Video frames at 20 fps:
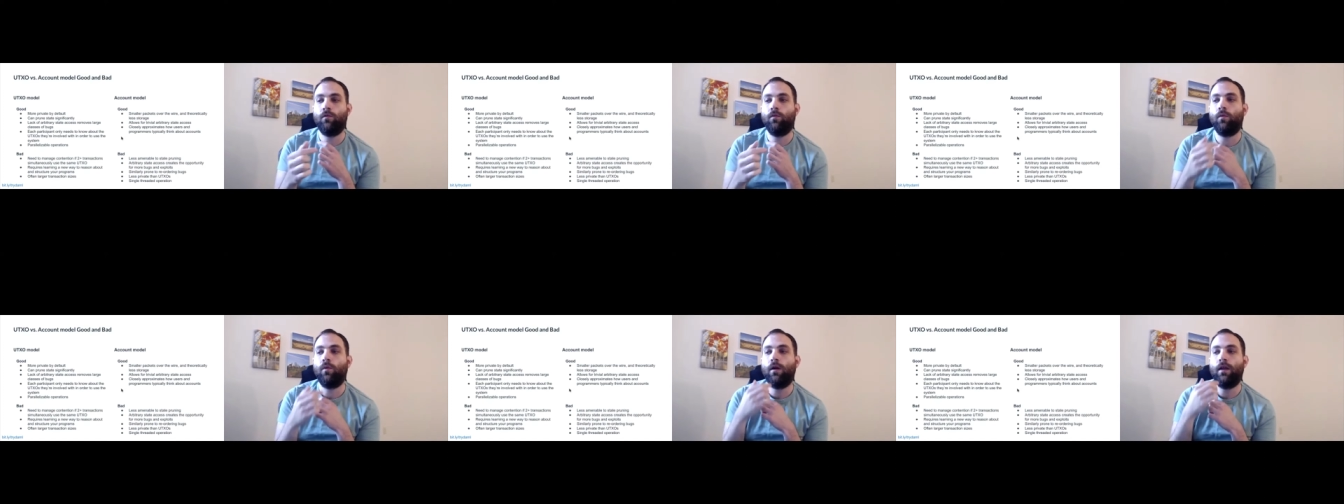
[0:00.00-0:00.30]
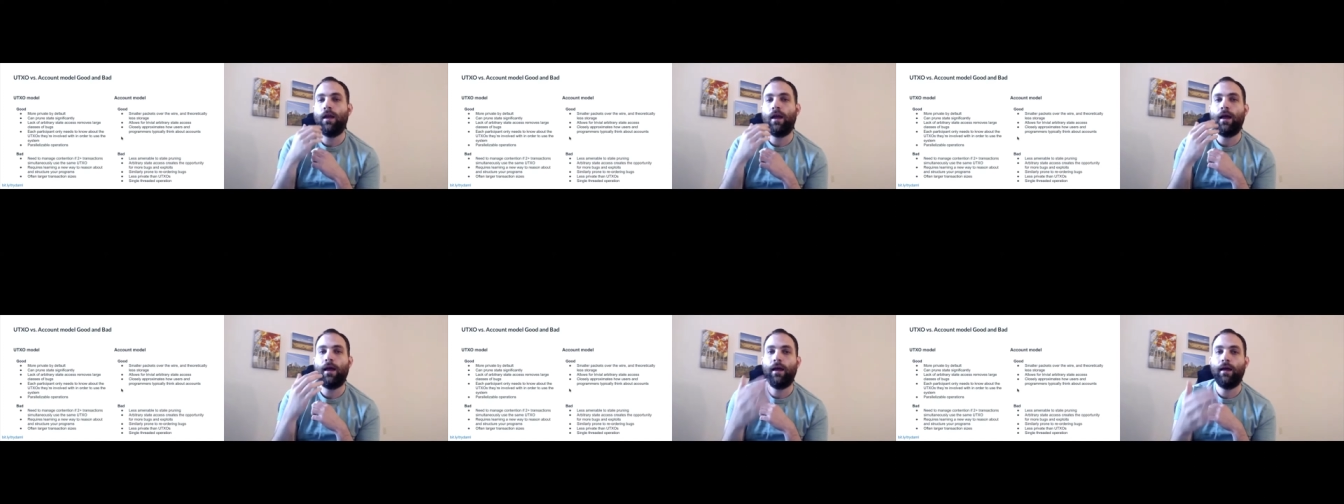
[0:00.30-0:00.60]
One
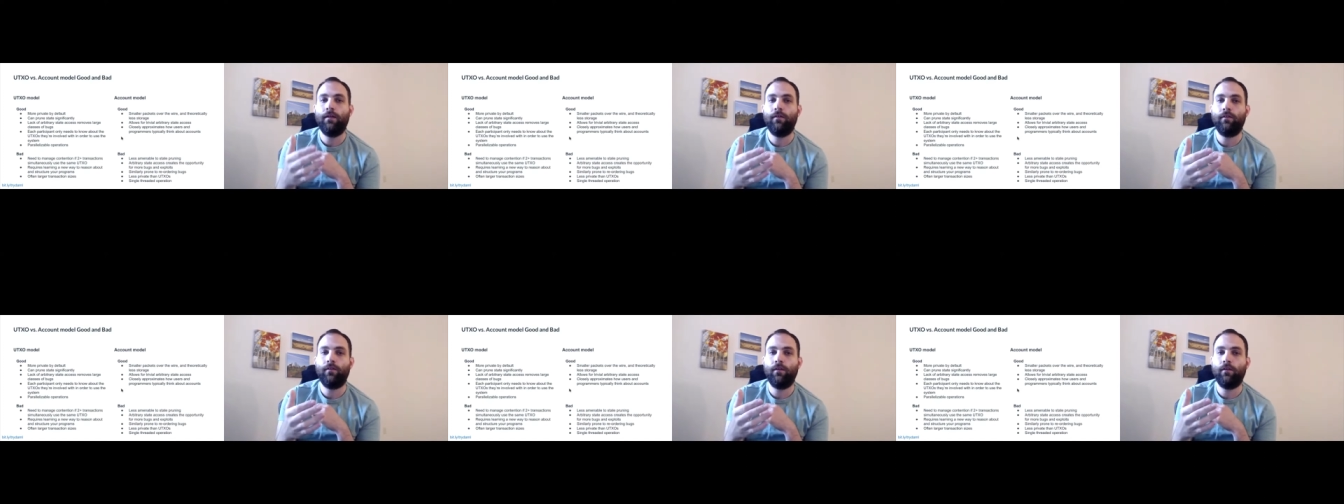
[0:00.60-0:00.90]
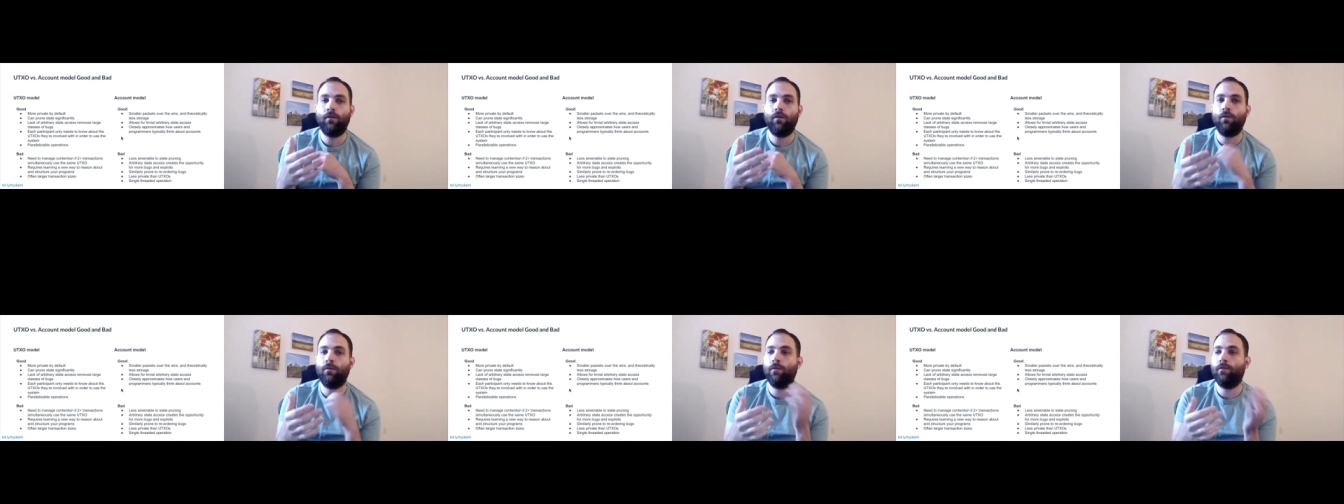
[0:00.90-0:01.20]
has to
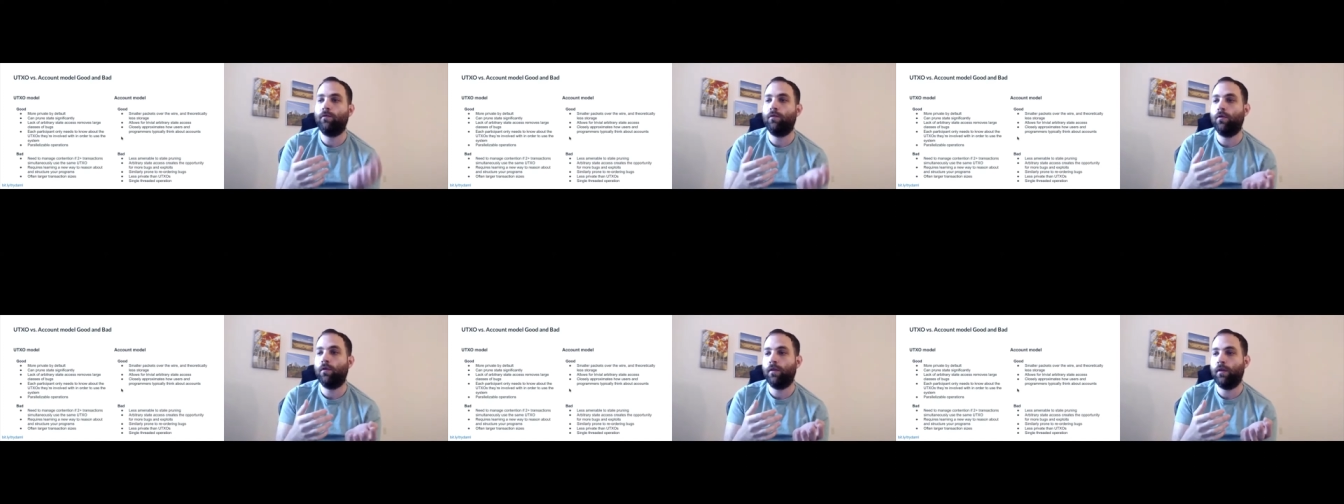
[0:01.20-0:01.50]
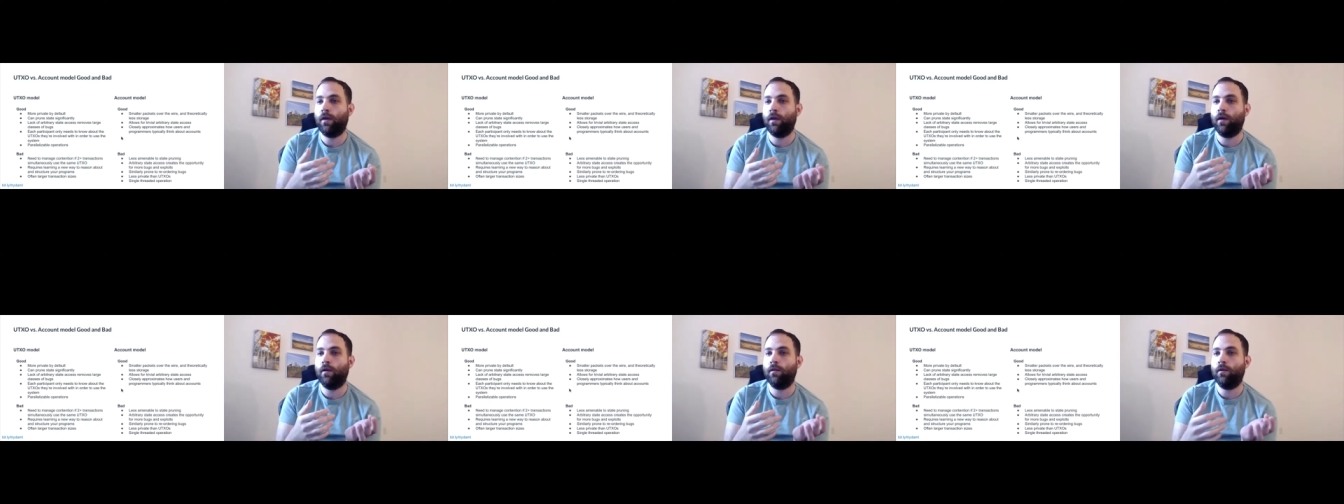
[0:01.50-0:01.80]
go before
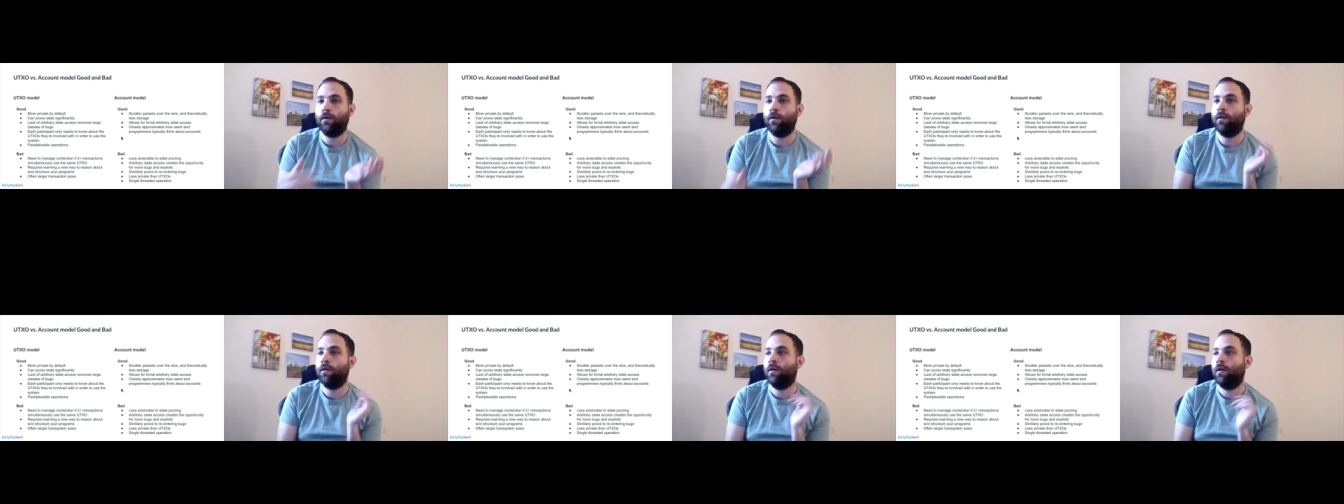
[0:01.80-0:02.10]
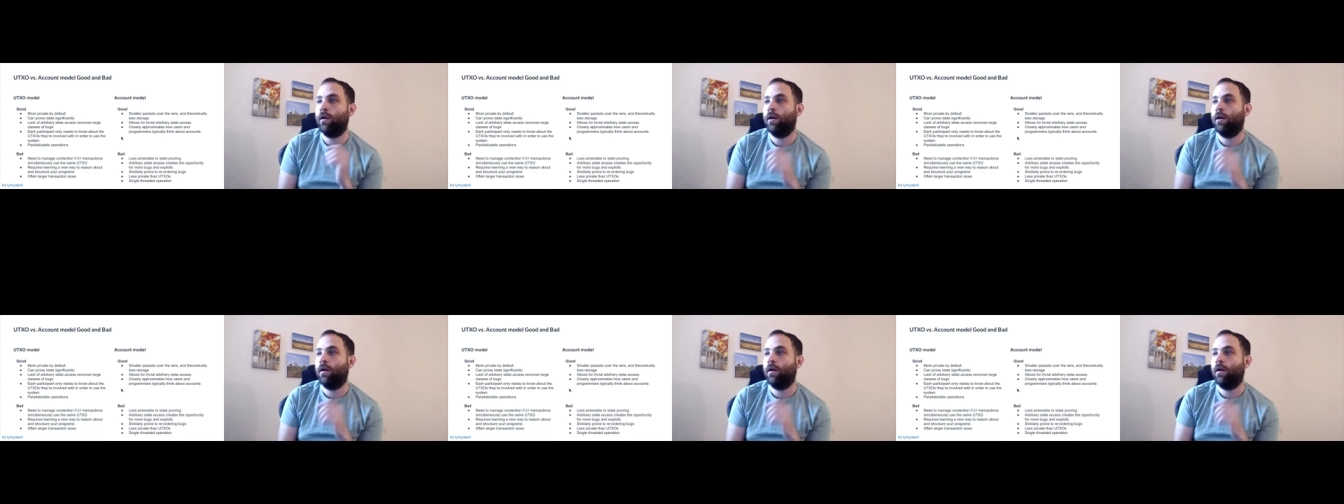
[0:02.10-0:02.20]
the other.